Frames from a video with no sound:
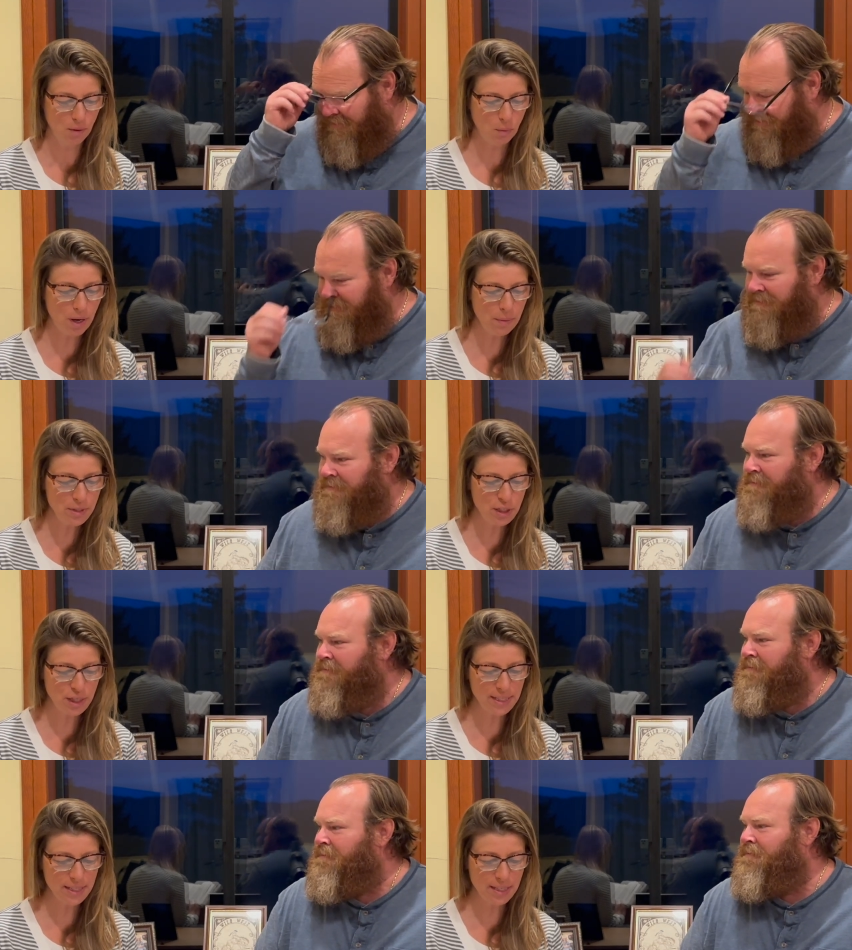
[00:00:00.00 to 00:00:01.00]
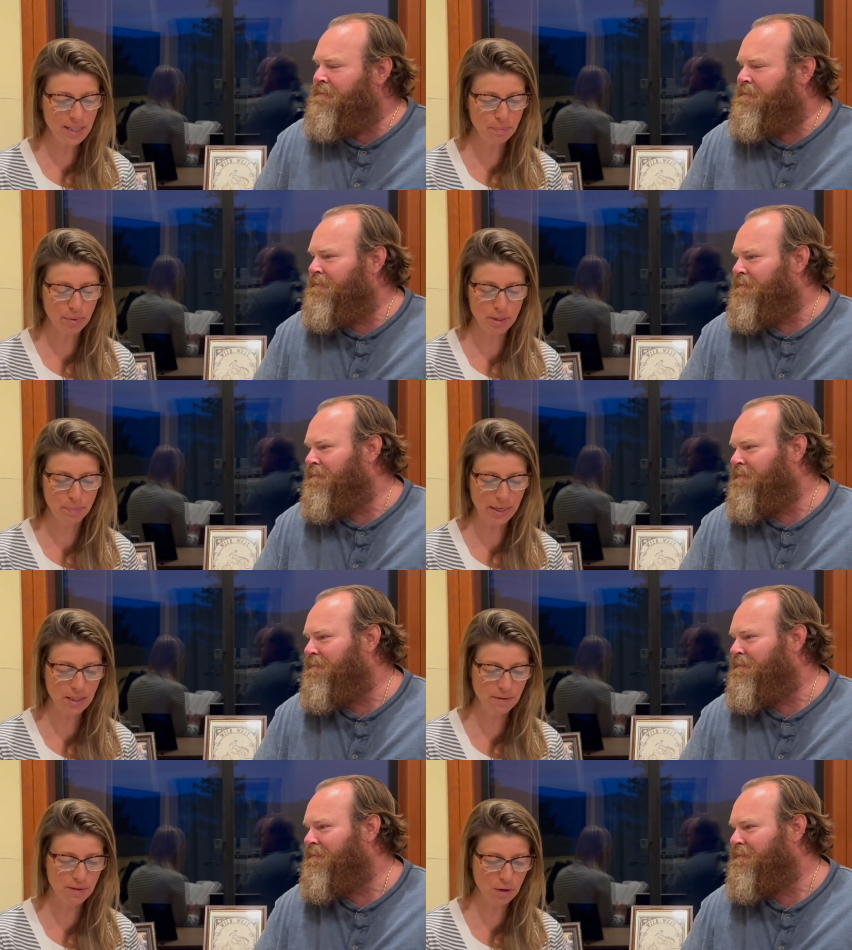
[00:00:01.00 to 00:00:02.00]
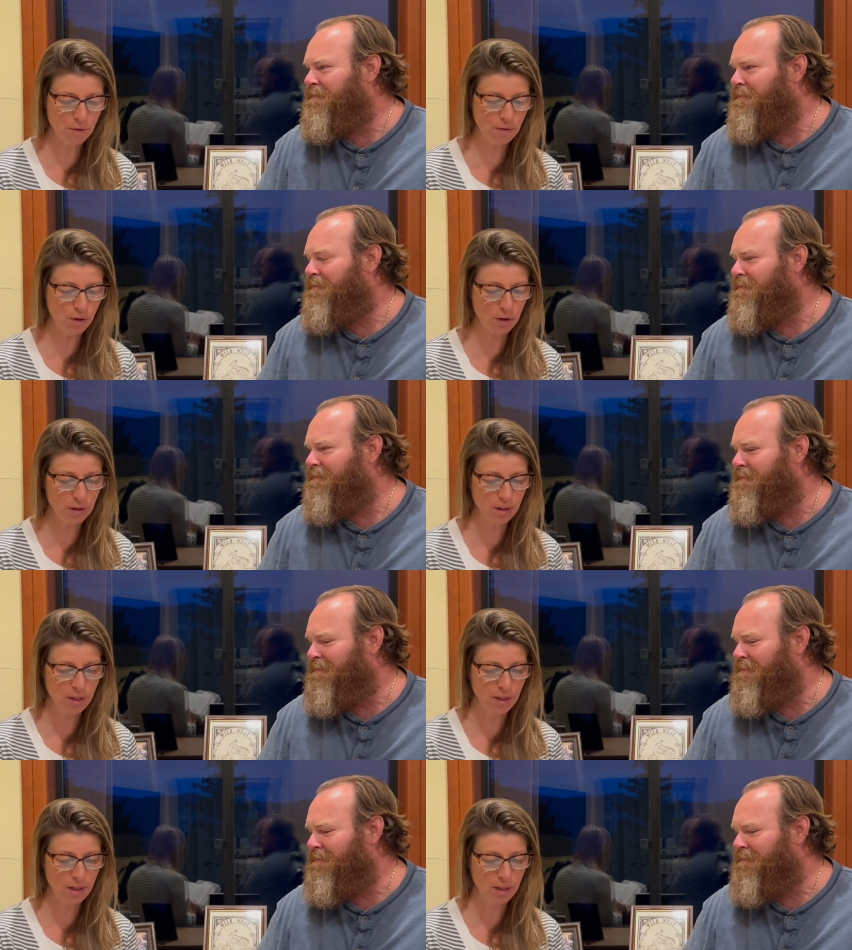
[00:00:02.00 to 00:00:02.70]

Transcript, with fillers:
Speaker 1: Why was Jesus' perspective so full?